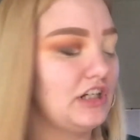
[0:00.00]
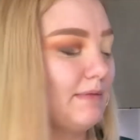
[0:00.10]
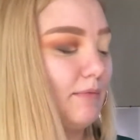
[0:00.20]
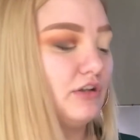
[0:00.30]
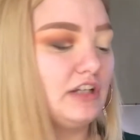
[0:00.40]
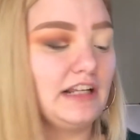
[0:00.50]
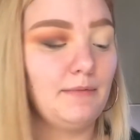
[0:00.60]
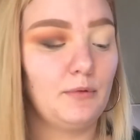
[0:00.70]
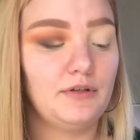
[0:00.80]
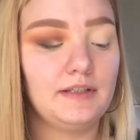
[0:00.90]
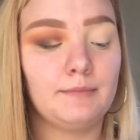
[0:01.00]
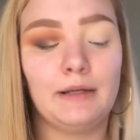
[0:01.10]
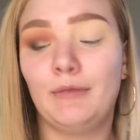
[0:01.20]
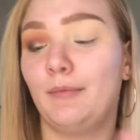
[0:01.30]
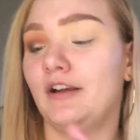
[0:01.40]
shade on my brush, and I am going to
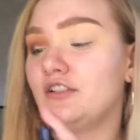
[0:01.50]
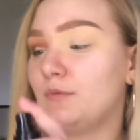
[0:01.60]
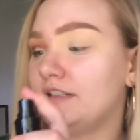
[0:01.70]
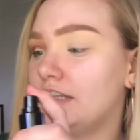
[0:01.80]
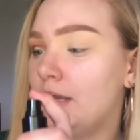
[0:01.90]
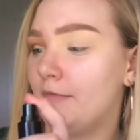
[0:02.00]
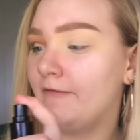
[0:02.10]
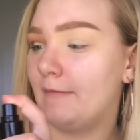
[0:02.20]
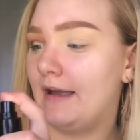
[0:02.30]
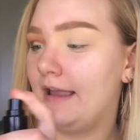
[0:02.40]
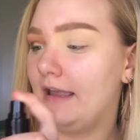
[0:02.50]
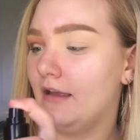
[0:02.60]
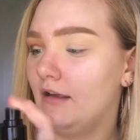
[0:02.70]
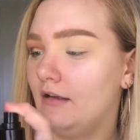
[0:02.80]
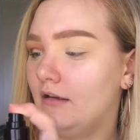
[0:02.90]
spray my brush with some of my
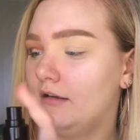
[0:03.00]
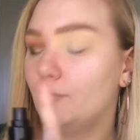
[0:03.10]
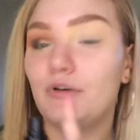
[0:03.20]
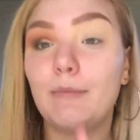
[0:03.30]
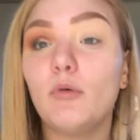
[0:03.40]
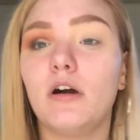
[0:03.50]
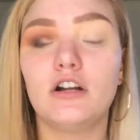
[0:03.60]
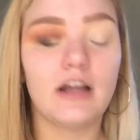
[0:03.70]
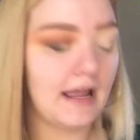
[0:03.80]
primer water.